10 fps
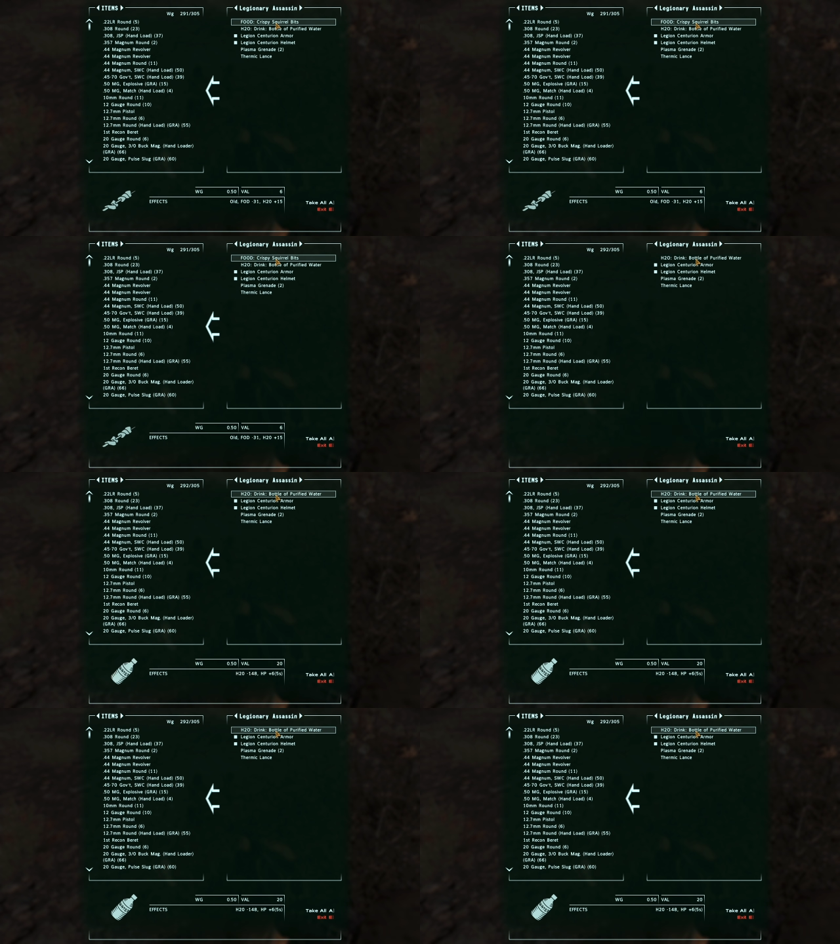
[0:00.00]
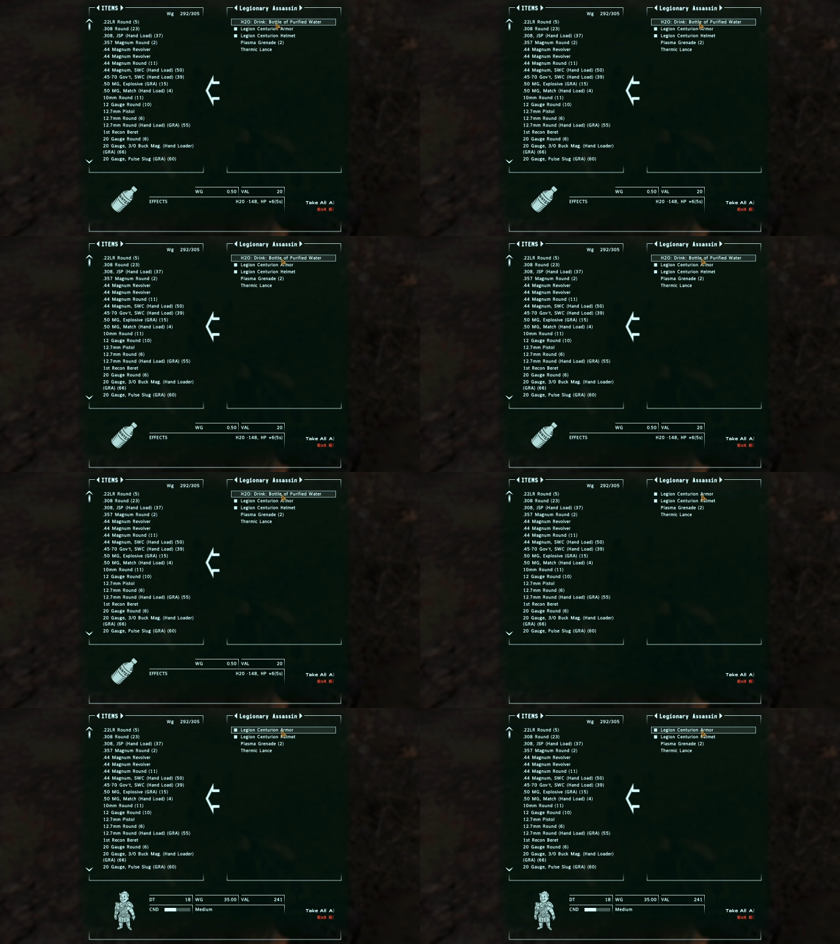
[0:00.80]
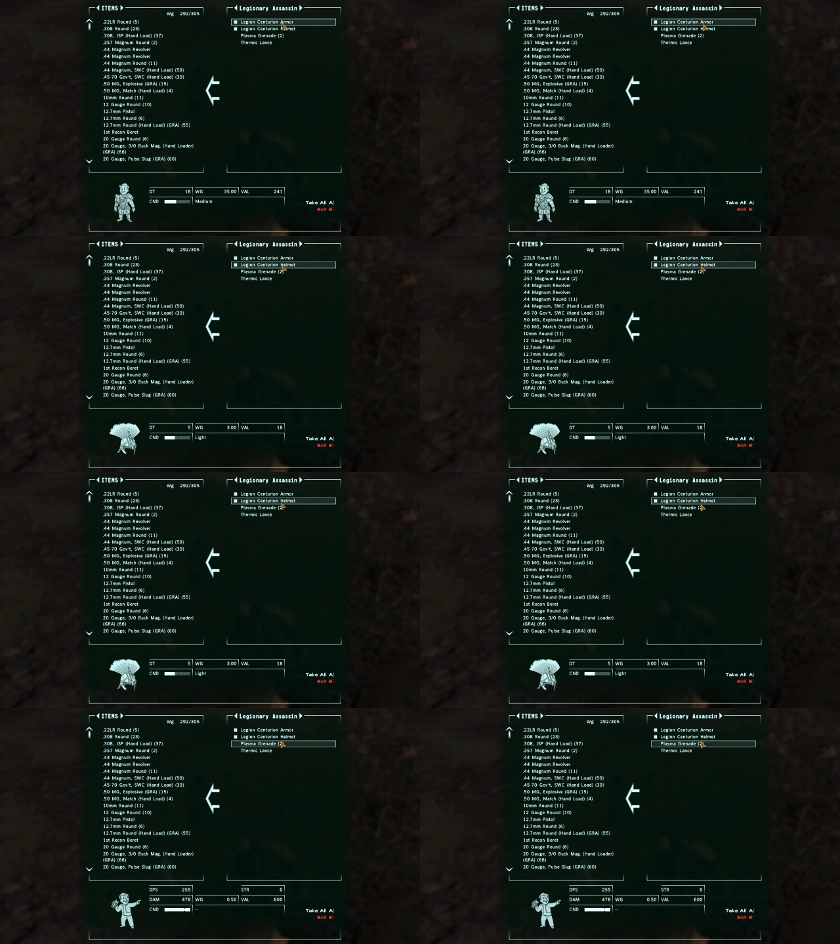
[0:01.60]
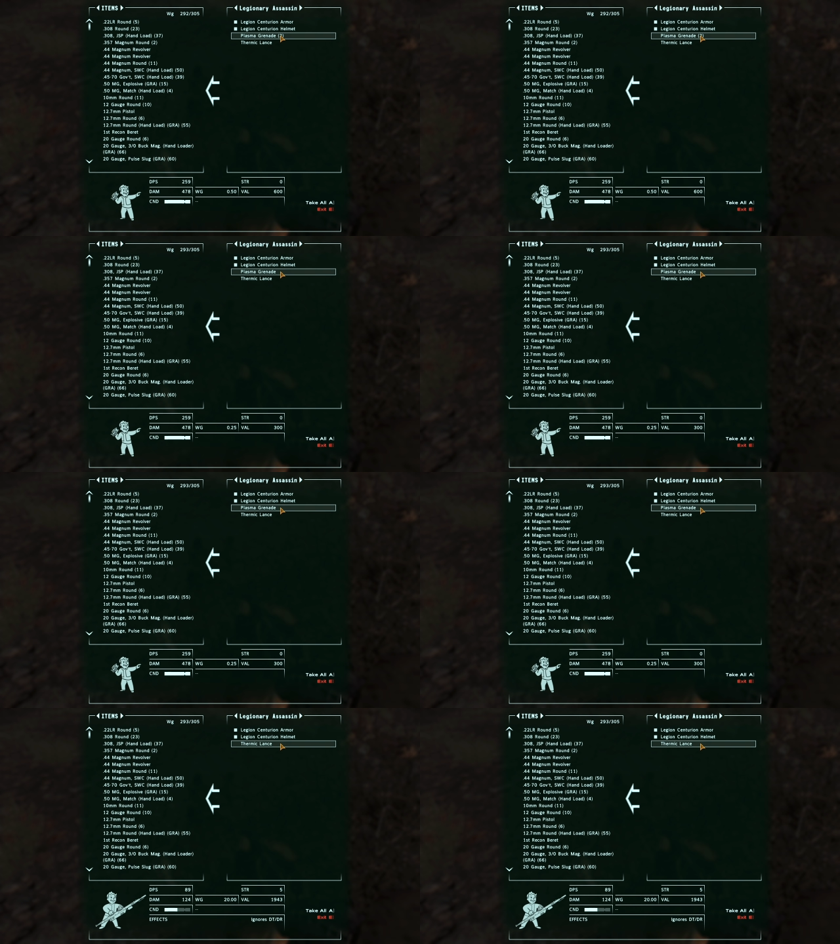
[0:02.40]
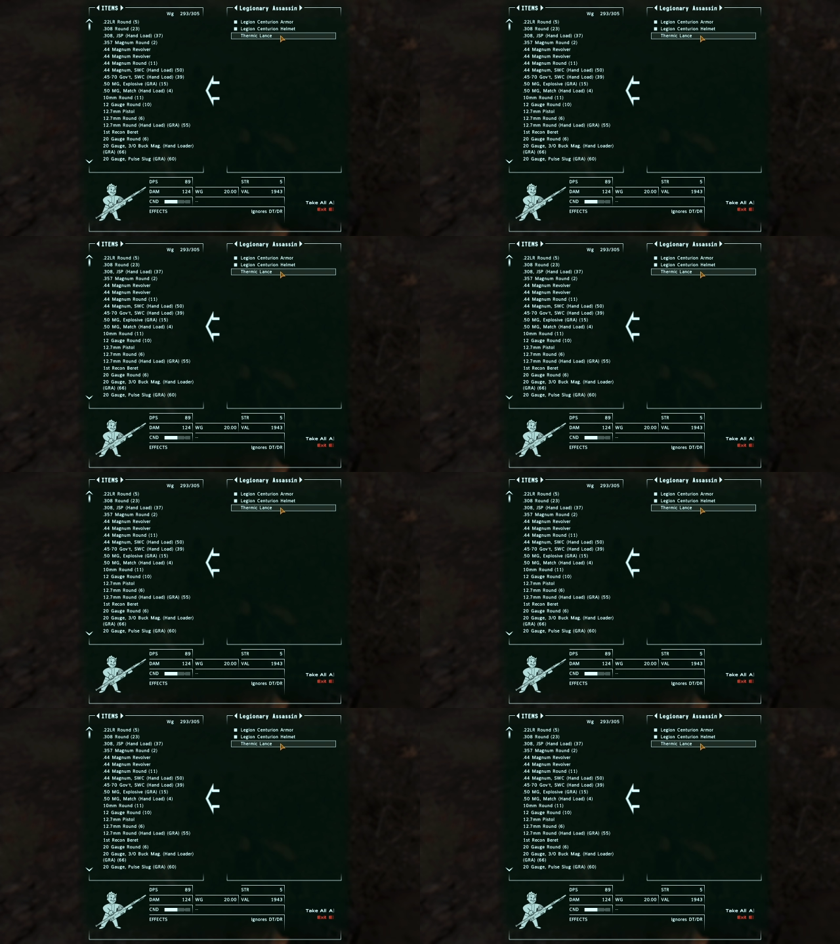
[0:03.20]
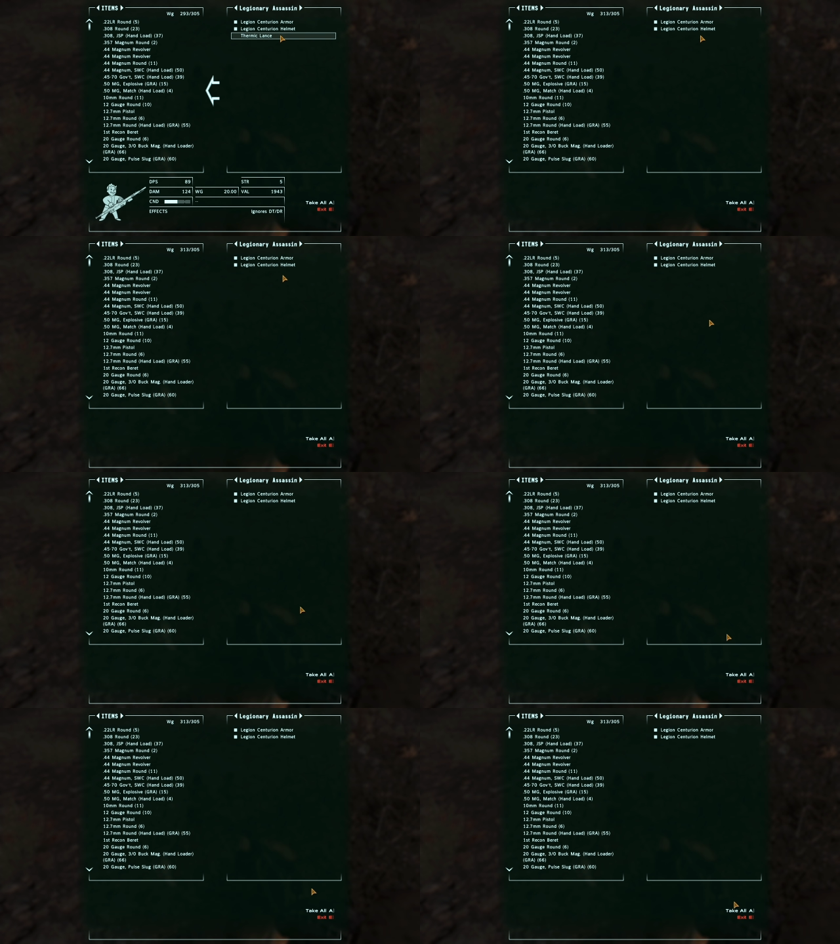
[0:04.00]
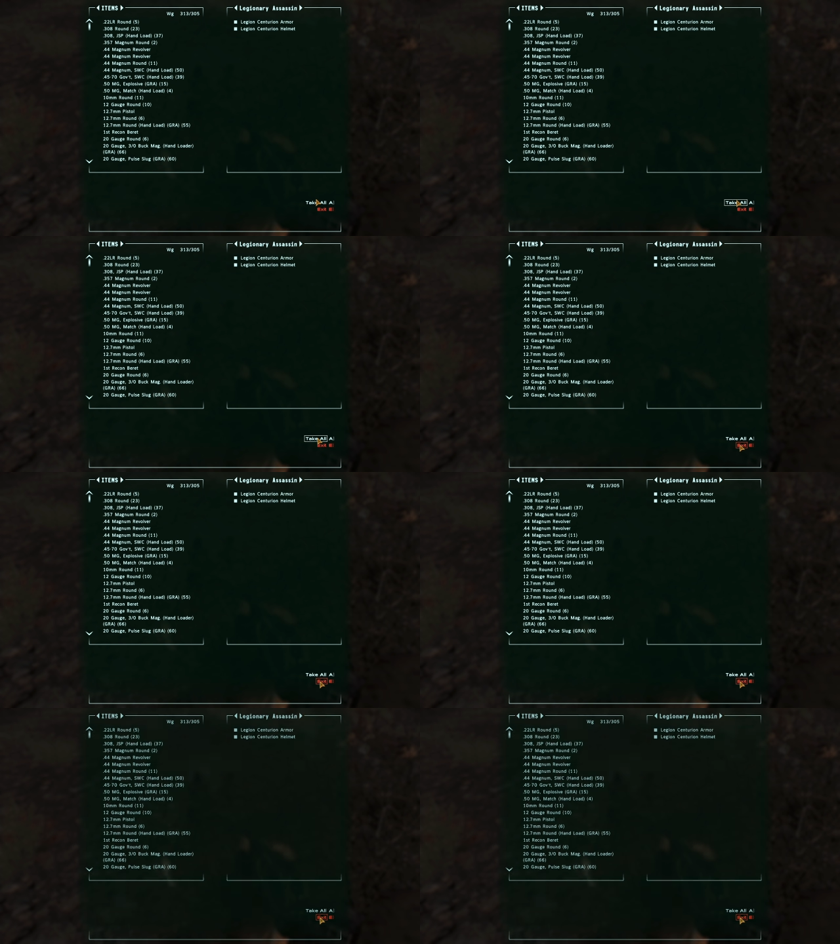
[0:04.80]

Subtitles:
No face is visible, so there are no lips to read.